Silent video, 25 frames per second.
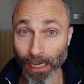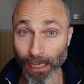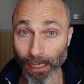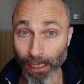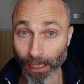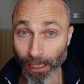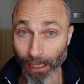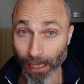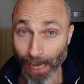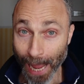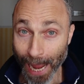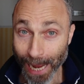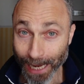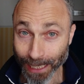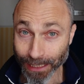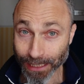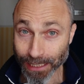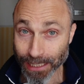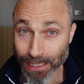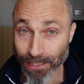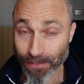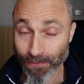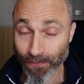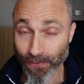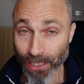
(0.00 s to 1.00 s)
like
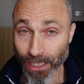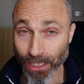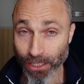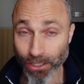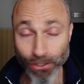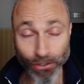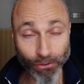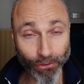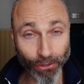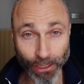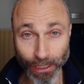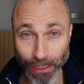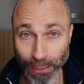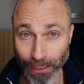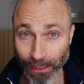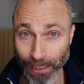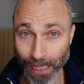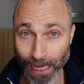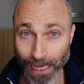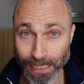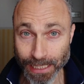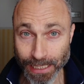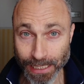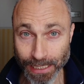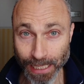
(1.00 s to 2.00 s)
this video. It
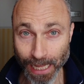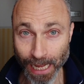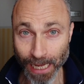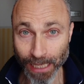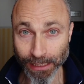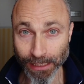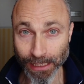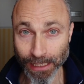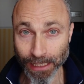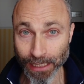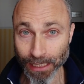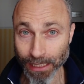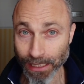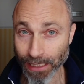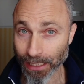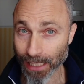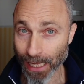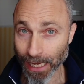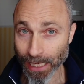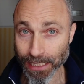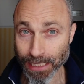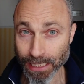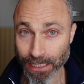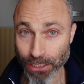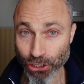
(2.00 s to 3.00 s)
takes nothing. It
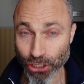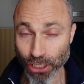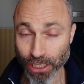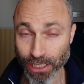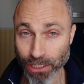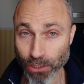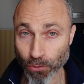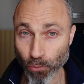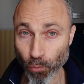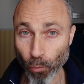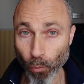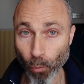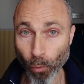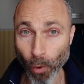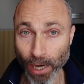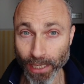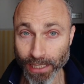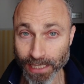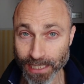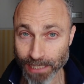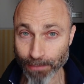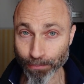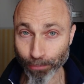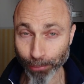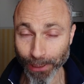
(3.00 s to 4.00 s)
takes just
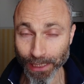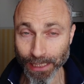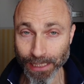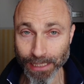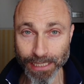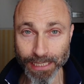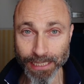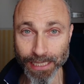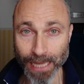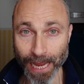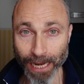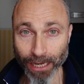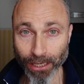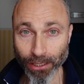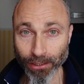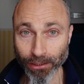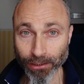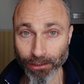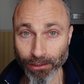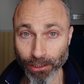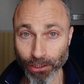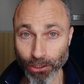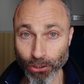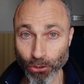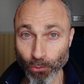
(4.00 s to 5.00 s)
one split
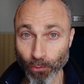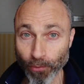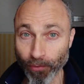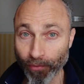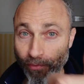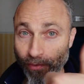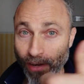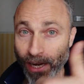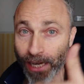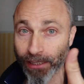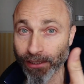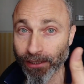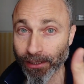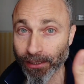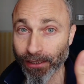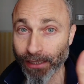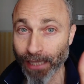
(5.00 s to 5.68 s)
second. You find the